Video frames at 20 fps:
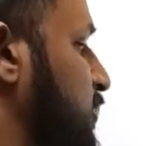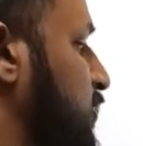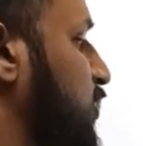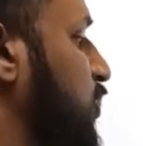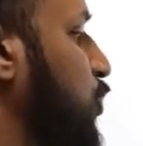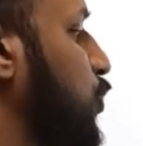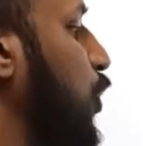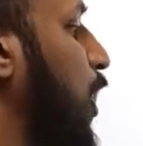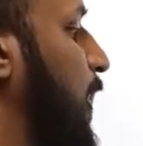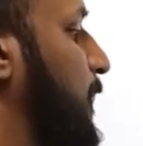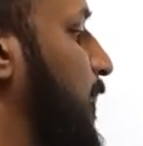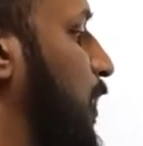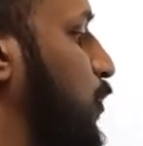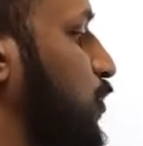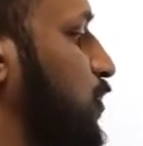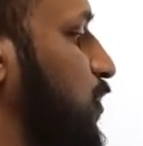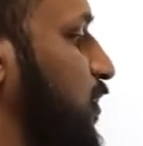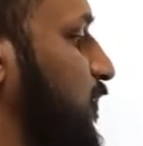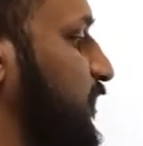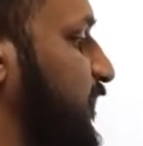Q
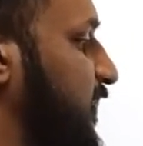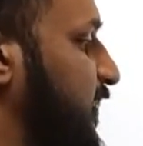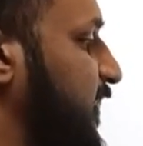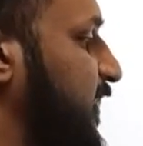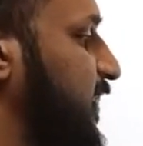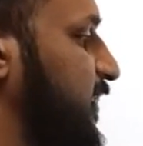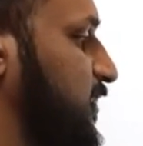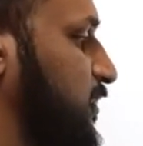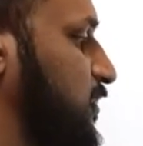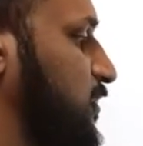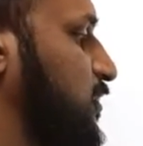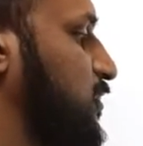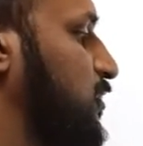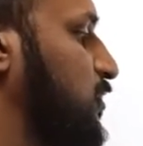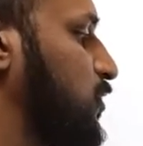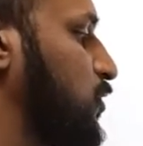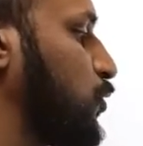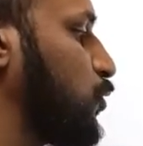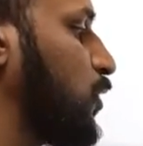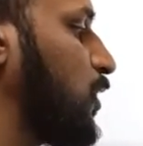amount of heat
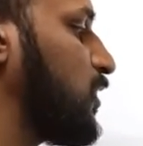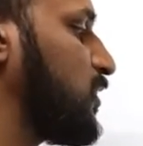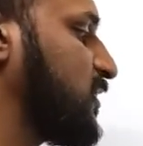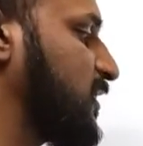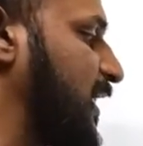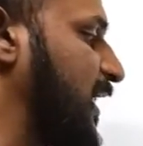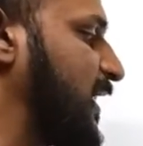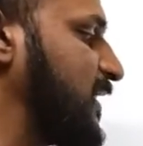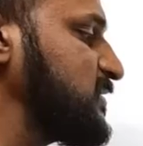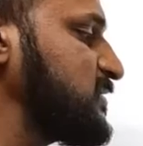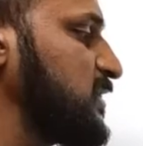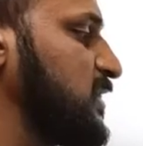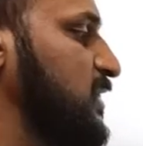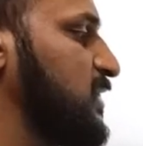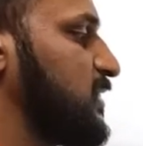to gas,